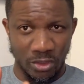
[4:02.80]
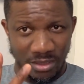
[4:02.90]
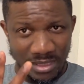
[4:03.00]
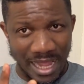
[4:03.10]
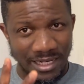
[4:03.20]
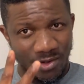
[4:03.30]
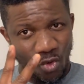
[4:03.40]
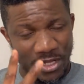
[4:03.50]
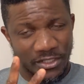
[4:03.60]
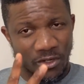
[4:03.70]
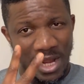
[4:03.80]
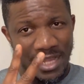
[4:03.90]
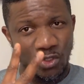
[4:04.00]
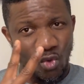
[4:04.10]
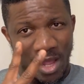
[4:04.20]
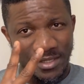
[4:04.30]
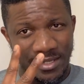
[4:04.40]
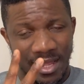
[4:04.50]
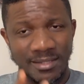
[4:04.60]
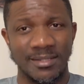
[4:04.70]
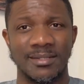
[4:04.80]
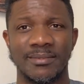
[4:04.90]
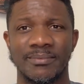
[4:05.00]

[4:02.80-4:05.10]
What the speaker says: That question has 2 answers.